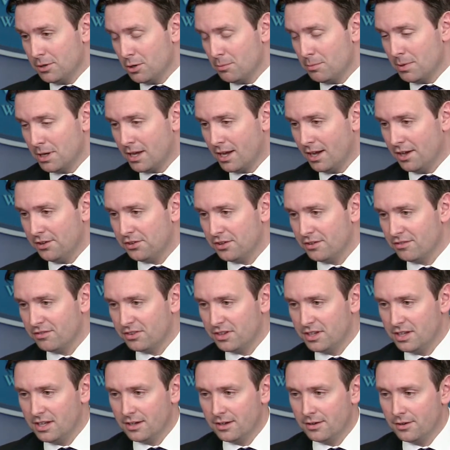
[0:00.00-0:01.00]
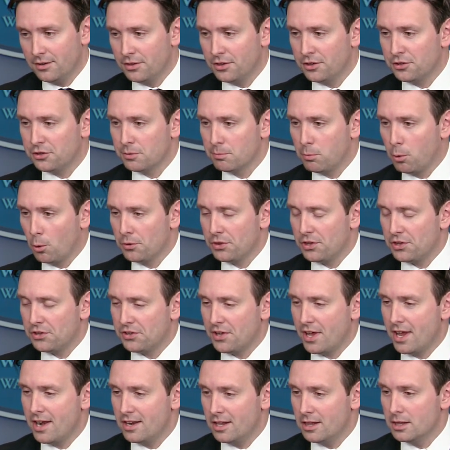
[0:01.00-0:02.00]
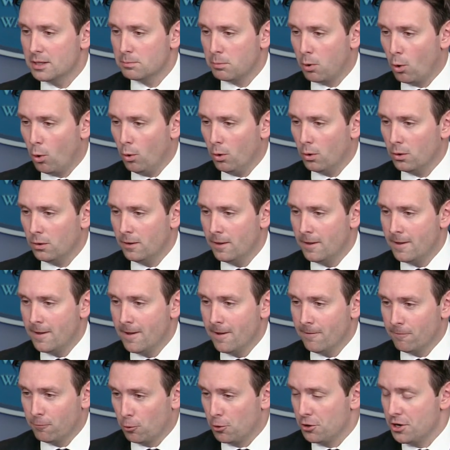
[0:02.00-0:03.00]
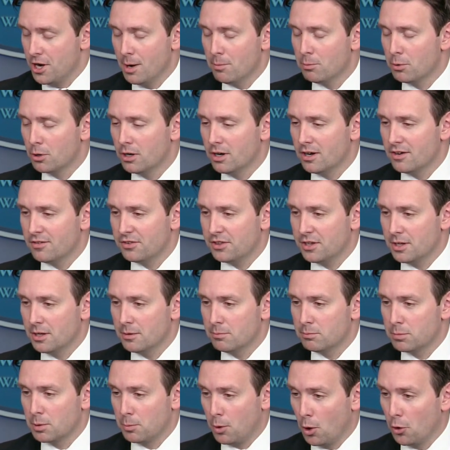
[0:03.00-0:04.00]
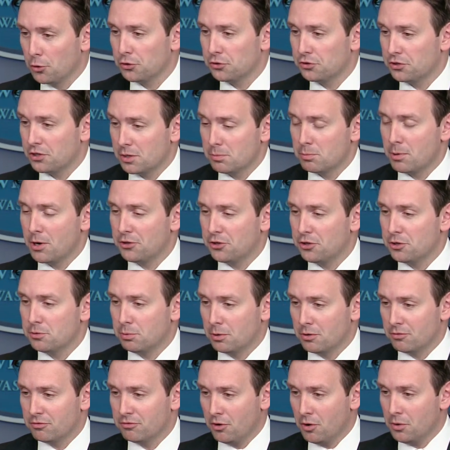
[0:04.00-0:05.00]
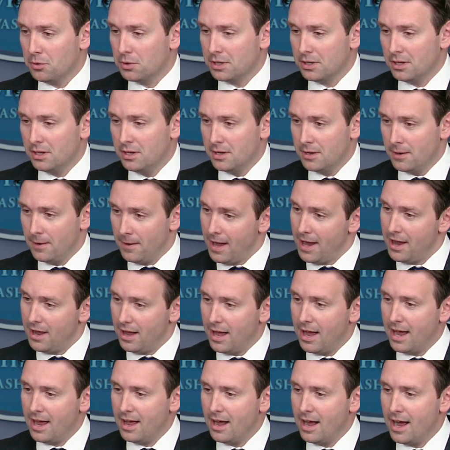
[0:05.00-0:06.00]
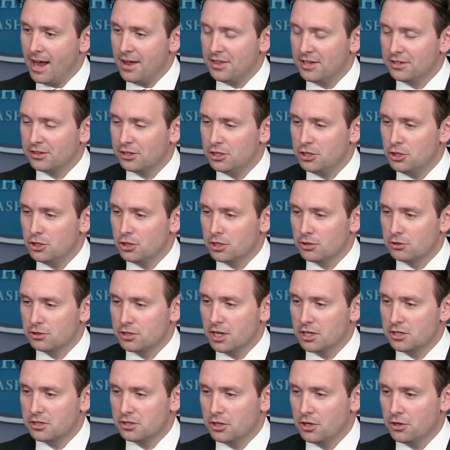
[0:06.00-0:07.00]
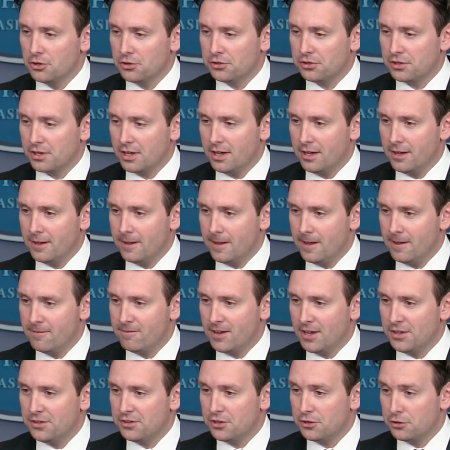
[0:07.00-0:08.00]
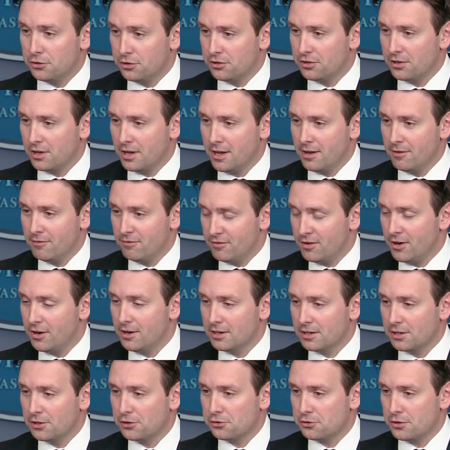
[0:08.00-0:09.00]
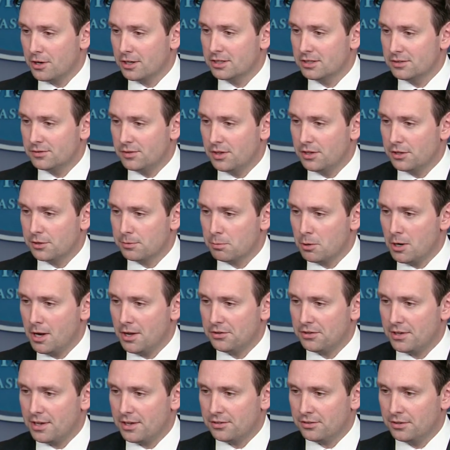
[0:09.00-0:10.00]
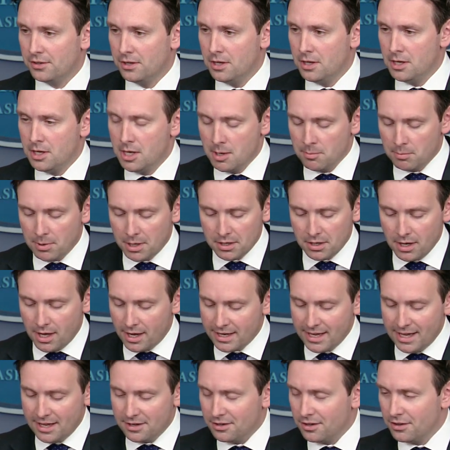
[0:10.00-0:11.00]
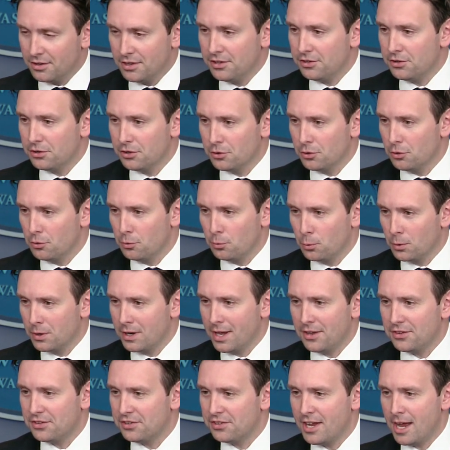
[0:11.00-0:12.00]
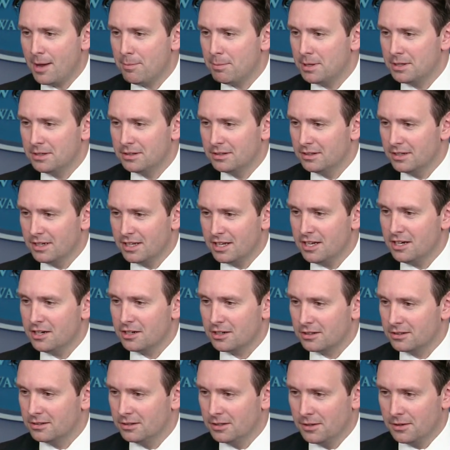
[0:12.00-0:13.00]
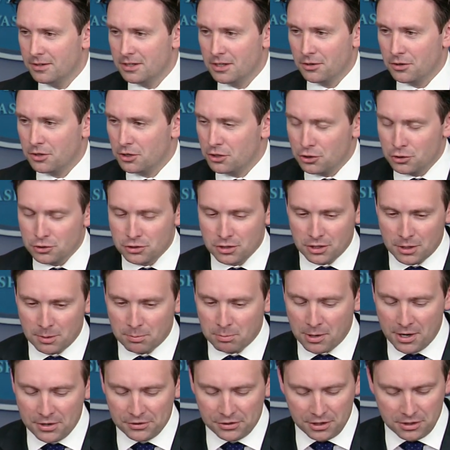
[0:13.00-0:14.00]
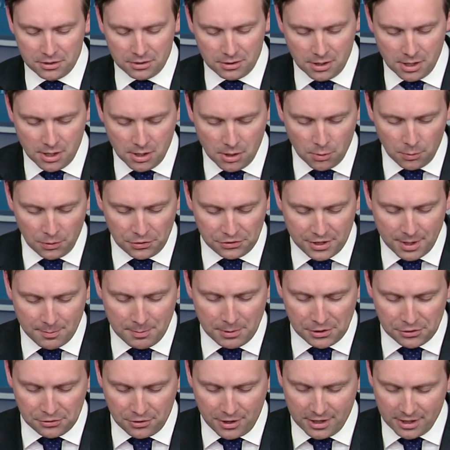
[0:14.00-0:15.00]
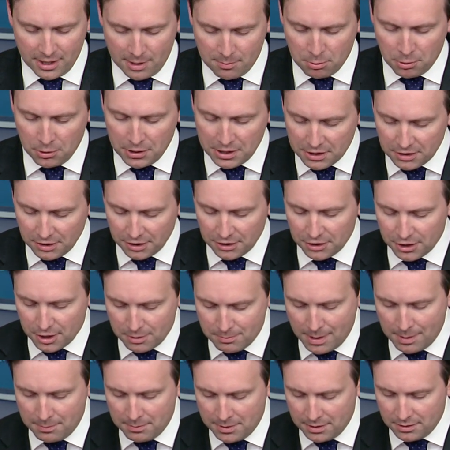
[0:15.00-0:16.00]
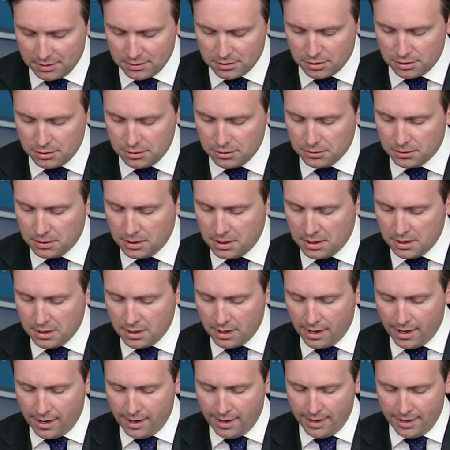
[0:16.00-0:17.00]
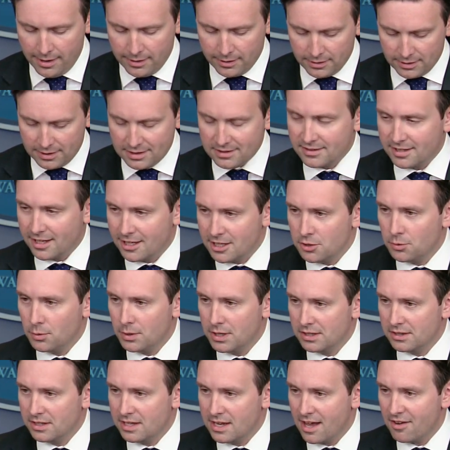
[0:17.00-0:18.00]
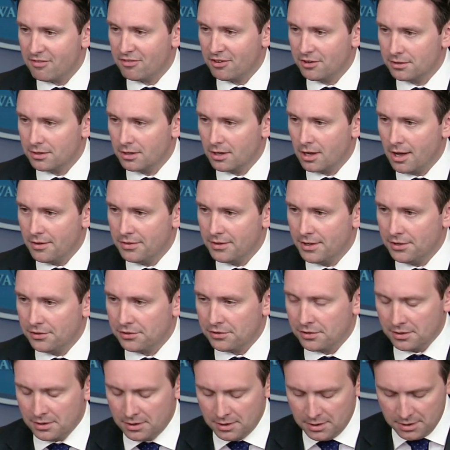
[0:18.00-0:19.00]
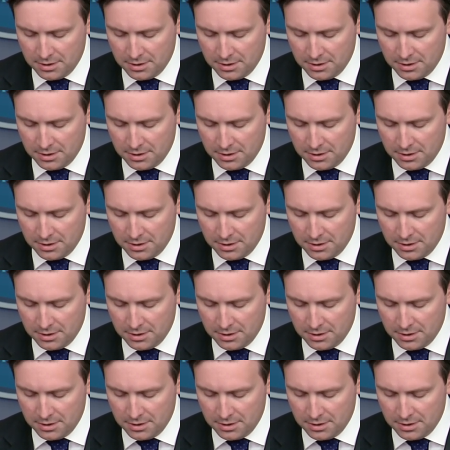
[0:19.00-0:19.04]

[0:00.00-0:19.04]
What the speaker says: you know, because of the support that's cited in the poll for a number of the proposals that the president's put forward, I think that you can judge those events as very constructive to this process. But again, we're not stopping here. You know, the president was demonstrating a pretty clear commitment to continuing the effort on this.